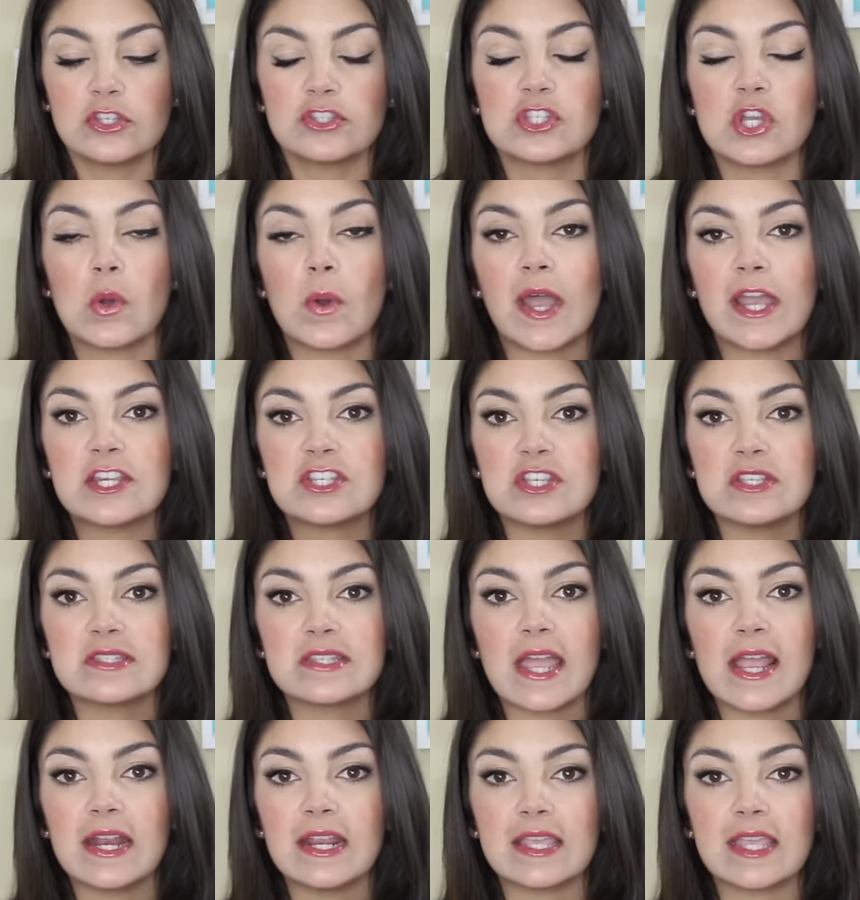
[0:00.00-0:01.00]
So I
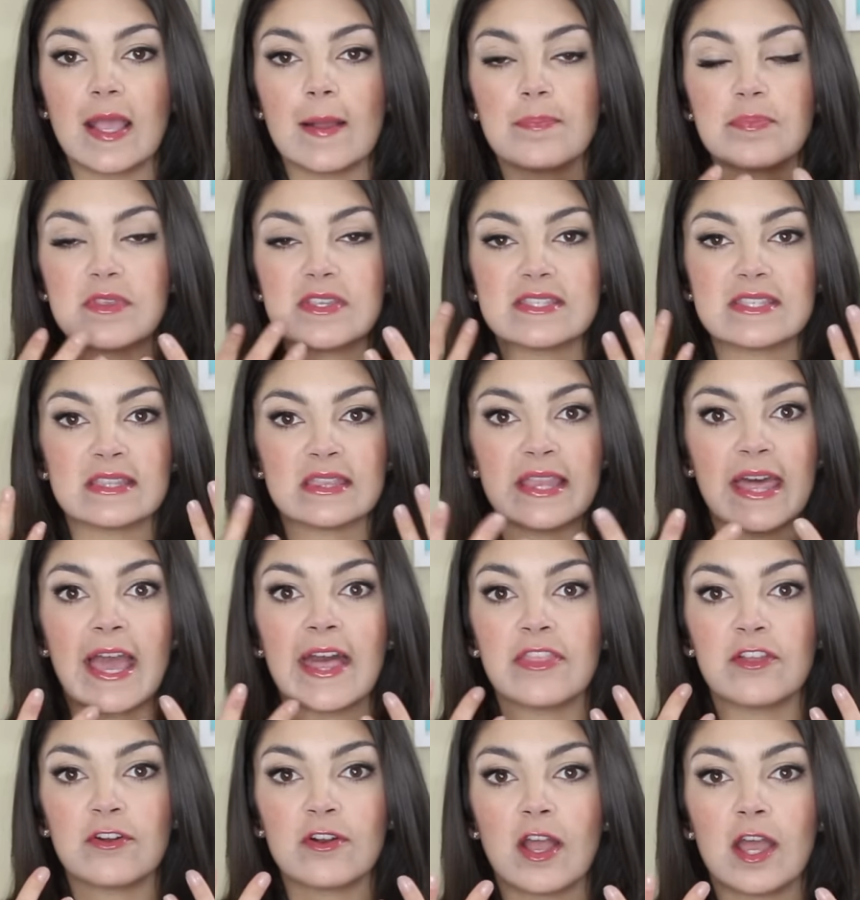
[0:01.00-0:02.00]
just kind of kept this
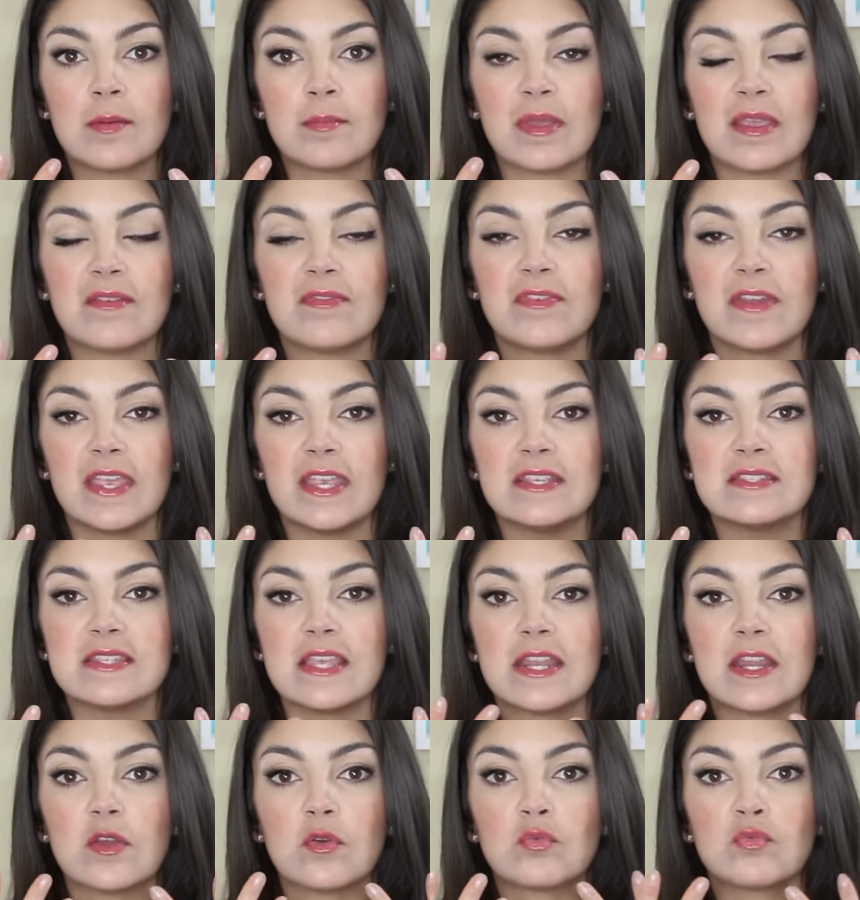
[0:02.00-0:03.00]
lathered on my face
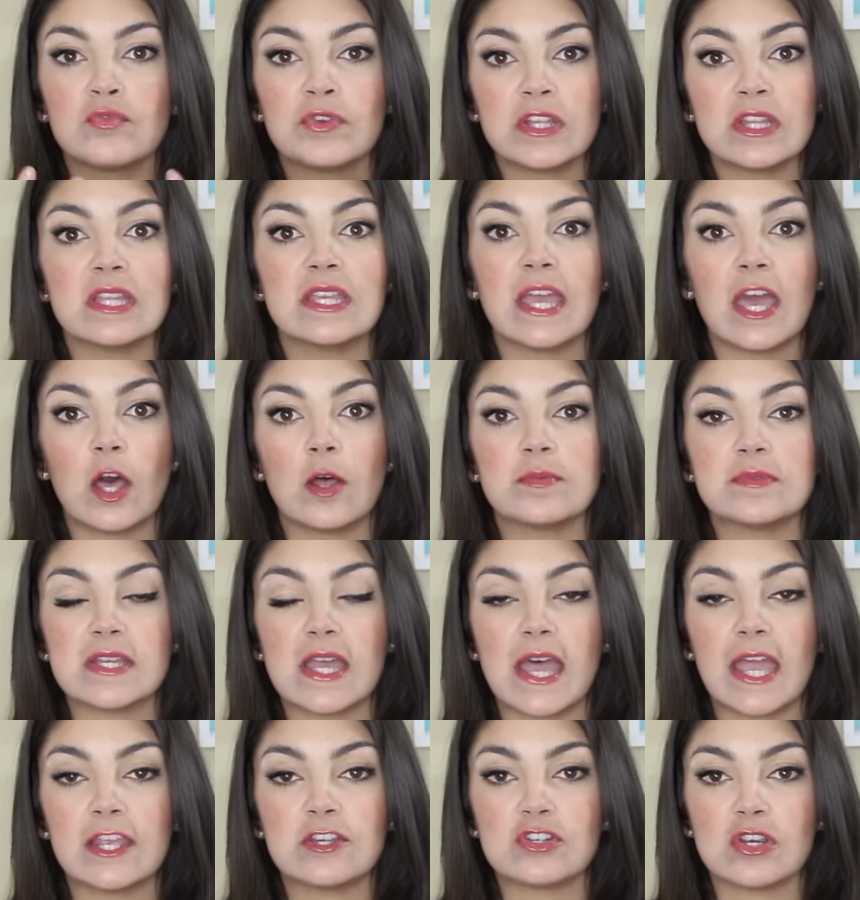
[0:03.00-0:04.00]
and it really helped
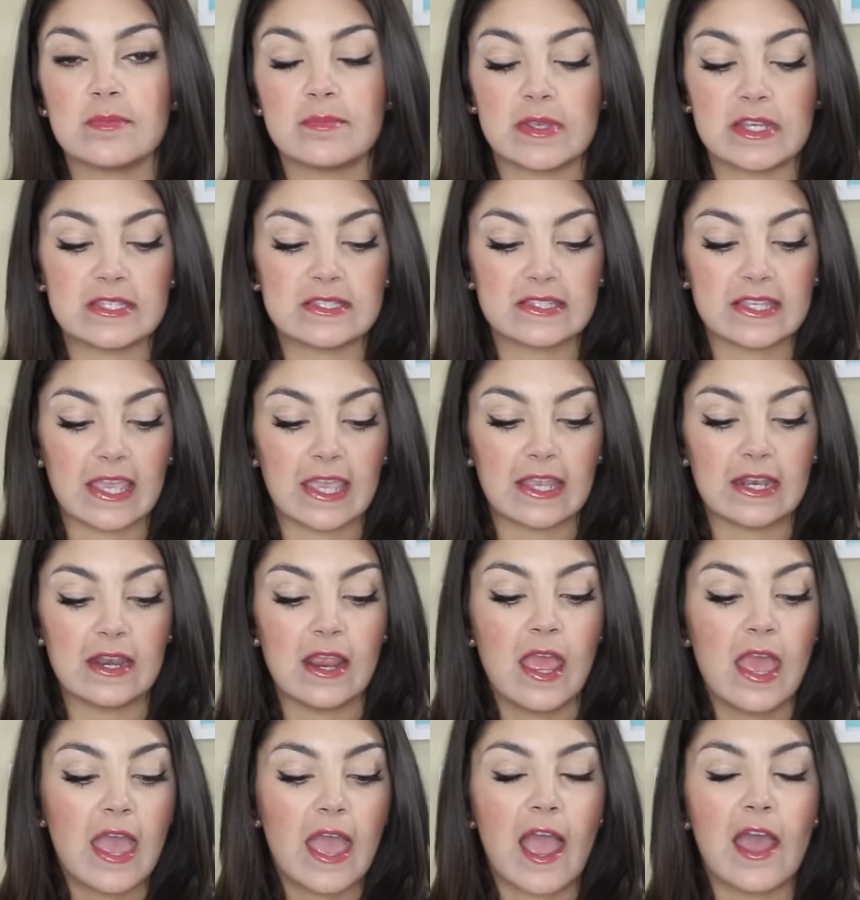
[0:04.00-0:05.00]
to hydrate my skin.